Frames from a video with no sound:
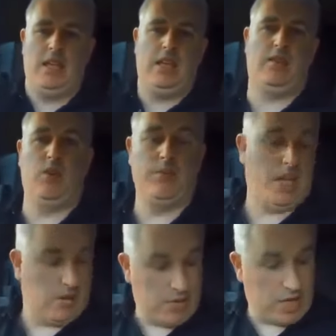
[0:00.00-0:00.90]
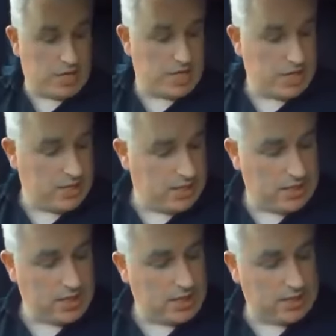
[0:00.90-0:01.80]
Never know, might have all this edited
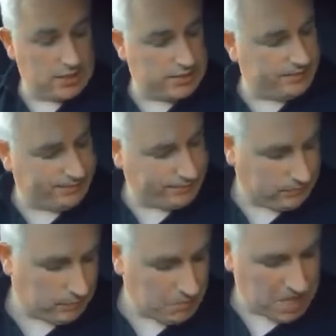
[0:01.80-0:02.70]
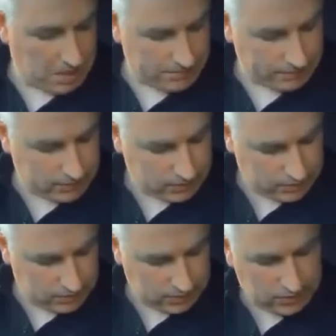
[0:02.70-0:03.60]
tonight. Might.
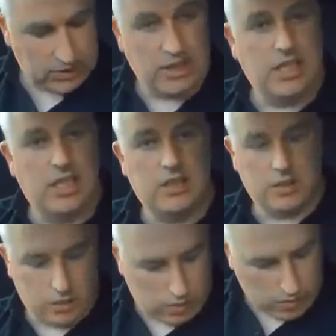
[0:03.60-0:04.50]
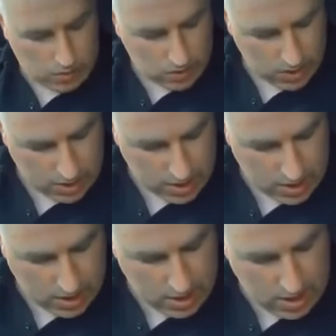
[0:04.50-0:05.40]
Don't know.
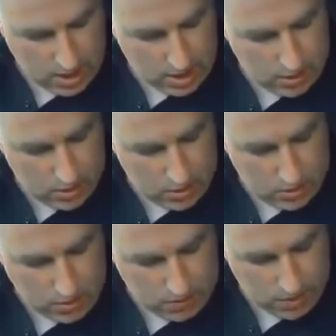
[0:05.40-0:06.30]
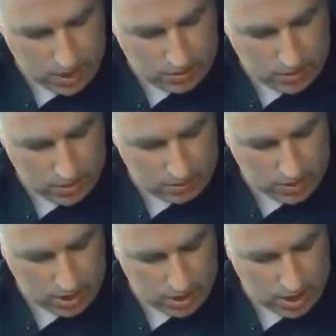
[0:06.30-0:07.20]
So what I'm going to do is I'm
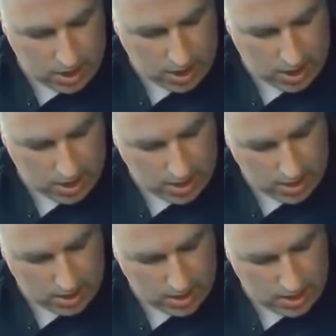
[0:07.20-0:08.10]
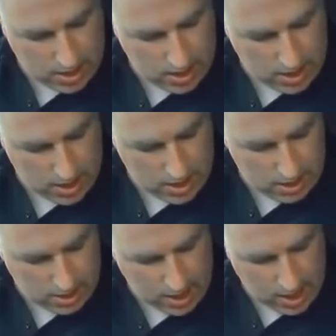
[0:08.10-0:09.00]
going to
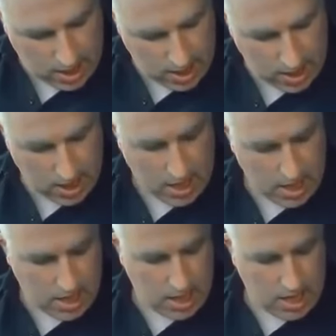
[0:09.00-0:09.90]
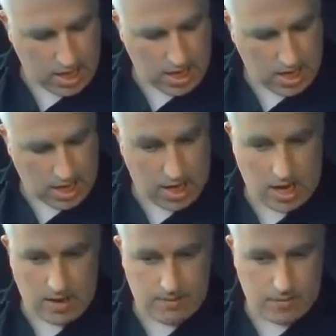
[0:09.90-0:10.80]
end here. And
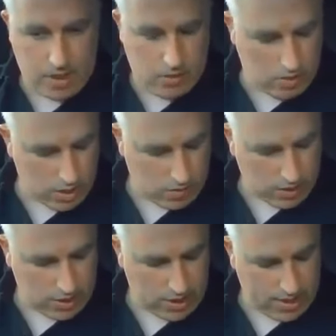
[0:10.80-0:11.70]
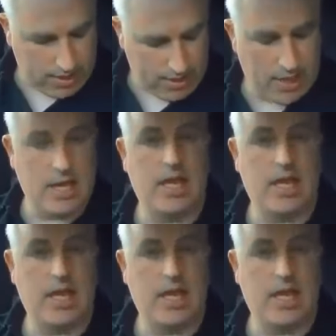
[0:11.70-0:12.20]
I'm now going to go inside.